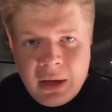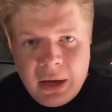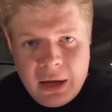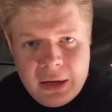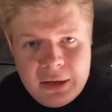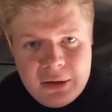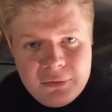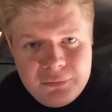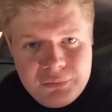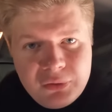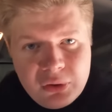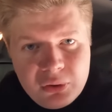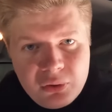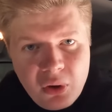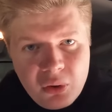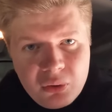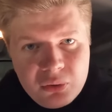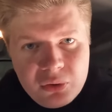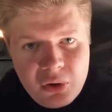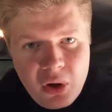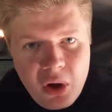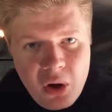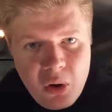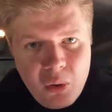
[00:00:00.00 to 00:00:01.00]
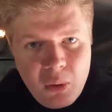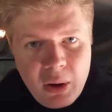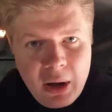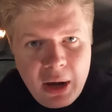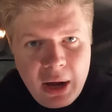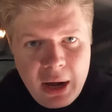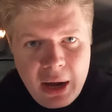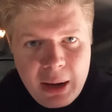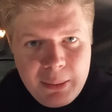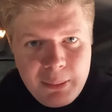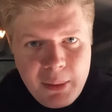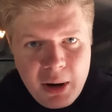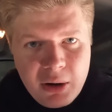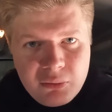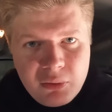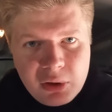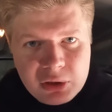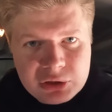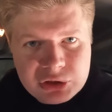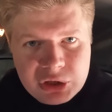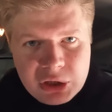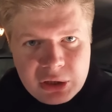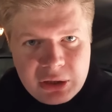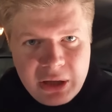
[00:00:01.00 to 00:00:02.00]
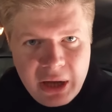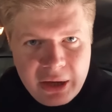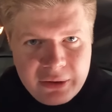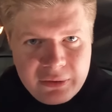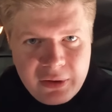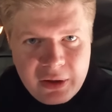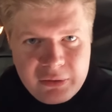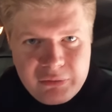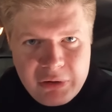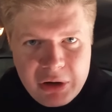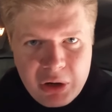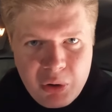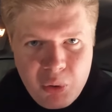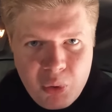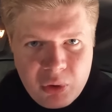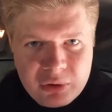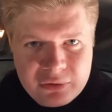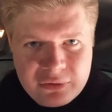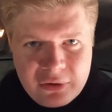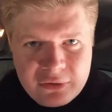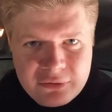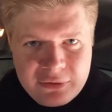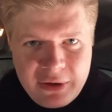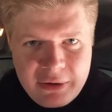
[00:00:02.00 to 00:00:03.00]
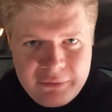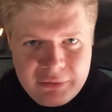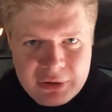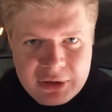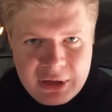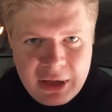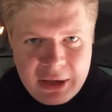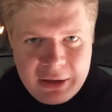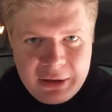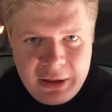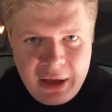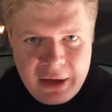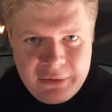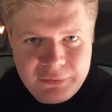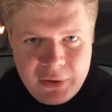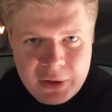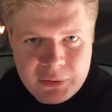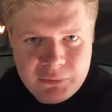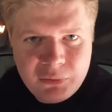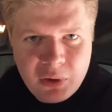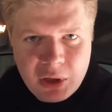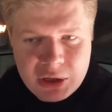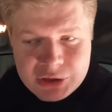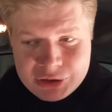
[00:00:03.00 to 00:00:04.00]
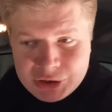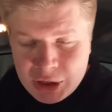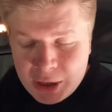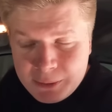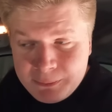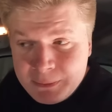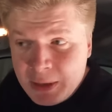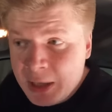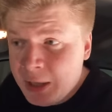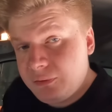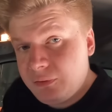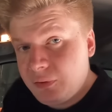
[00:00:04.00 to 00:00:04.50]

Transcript: And if you don't know, I'm a Russian guy that records his everyday life in Russia.